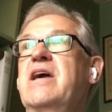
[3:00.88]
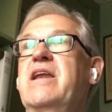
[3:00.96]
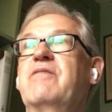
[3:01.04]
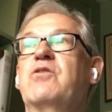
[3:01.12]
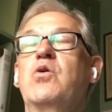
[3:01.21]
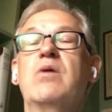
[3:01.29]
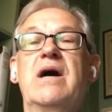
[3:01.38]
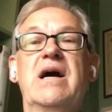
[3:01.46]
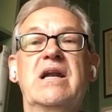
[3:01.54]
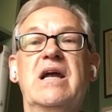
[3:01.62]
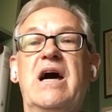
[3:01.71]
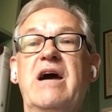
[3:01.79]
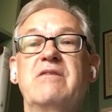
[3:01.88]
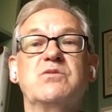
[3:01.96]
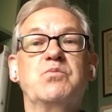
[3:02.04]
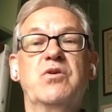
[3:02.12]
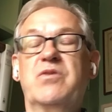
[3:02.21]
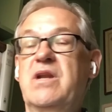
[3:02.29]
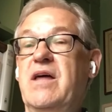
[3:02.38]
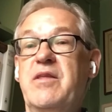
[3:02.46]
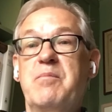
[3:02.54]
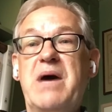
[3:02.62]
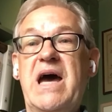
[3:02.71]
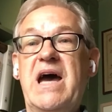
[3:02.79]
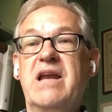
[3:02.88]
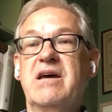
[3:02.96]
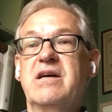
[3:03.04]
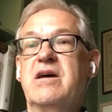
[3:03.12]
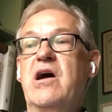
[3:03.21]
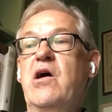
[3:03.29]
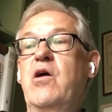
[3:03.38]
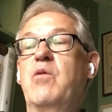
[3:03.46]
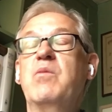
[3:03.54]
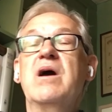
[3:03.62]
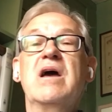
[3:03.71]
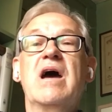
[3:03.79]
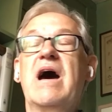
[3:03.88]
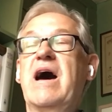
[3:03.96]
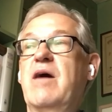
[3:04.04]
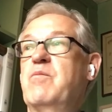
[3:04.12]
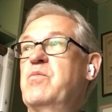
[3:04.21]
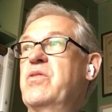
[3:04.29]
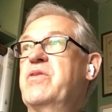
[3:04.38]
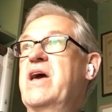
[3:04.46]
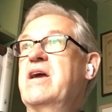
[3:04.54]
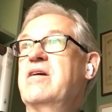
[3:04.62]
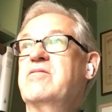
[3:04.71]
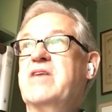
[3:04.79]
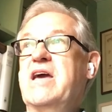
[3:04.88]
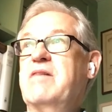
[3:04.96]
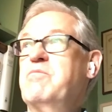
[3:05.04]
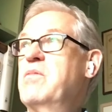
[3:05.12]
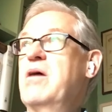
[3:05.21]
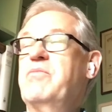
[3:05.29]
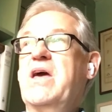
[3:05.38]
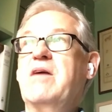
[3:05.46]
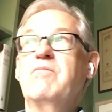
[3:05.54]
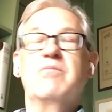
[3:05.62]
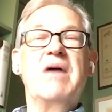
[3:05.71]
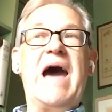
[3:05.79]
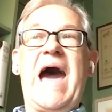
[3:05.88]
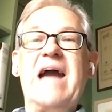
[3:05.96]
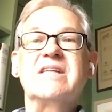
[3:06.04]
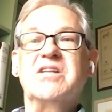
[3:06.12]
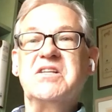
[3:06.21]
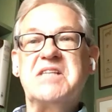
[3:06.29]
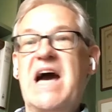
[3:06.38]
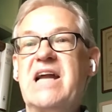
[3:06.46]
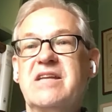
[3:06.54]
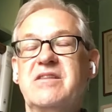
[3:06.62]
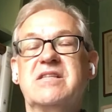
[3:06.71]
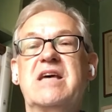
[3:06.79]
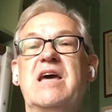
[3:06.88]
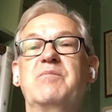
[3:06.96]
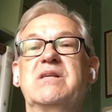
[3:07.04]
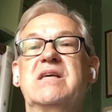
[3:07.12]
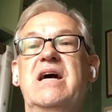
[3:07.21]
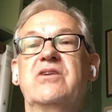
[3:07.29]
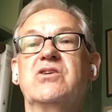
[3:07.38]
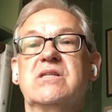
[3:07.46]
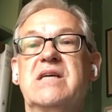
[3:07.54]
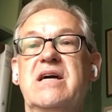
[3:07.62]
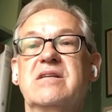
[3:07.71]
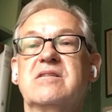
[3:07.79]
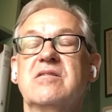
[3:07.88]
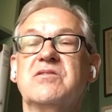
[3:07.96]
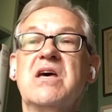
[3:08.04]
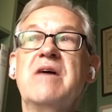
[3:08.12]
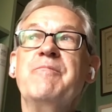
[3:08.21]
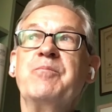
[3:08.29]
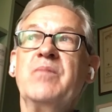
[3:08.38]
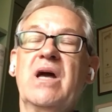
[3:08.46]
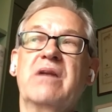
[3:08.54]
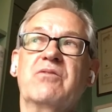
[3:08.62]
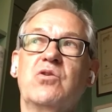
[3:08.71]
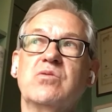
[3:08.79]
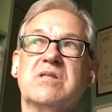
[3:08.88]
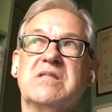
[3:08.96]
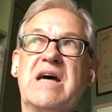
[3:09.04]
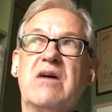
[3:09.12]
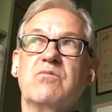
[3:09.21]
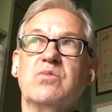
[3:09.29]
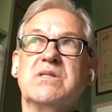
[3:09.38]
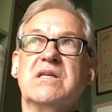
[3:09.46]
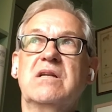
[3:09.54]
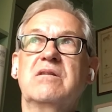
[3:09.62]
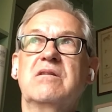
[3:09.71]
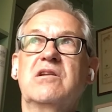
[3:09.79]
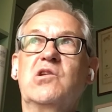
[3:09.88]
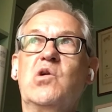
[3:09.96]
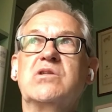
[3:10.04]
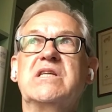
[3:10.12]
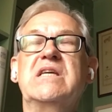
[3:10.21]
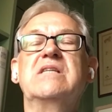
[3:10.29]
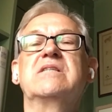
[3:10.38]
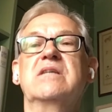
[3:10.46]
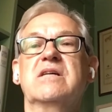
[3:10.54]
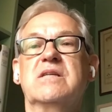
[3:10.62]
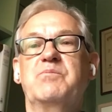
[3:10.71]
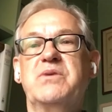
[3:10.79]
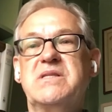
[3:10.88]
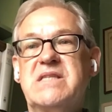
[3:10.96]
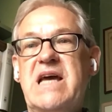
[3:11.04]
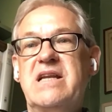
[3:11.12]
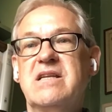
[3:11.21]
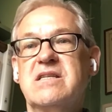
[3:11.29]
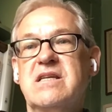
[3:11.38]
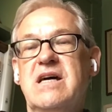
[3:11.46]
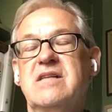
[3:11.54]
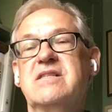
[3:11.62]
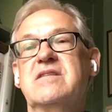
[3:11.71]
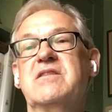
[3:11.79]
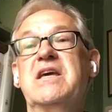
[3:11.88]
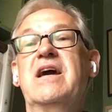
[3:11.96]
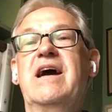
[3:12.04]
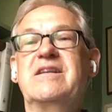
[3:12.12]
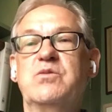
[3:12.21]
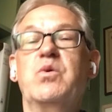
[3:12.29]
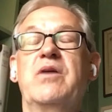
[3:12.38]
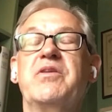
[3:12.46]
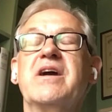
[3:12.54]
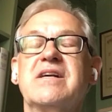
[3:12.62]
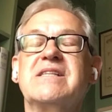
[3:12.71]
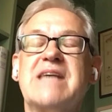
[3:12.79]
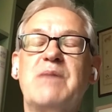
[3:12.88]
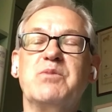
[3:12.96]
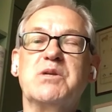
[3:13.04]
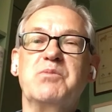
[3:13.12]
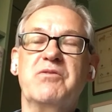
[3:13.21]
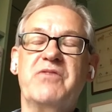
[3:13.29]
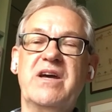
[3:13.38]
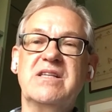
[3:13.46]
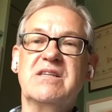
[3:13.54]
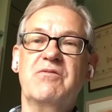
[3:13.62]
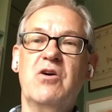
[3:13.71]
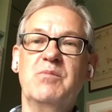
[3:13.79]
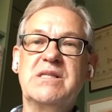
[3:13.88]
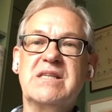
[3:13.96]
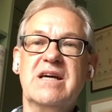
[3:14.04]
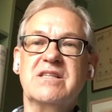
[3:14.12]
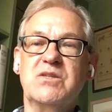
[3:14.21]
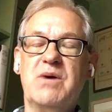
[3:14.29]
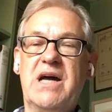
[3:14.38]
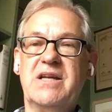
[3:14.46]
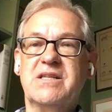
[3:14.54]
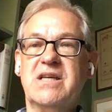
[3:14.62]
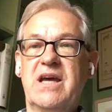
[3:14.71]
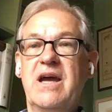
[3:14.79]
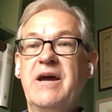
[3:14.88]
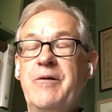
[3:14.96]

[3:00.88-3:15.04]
they live quiet lives with another man at home um, they they they act exactly the same as heterosexuals and of course that was a lot easier to present as the as it were the acceptable face of homosexuality